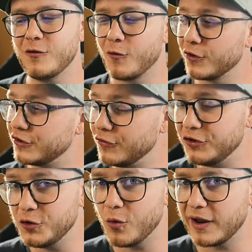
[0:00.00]
or do
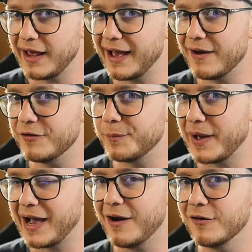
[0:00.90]
you want to have the
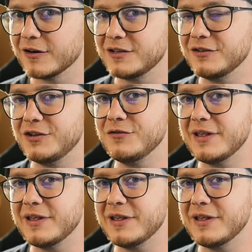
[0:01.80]
power to do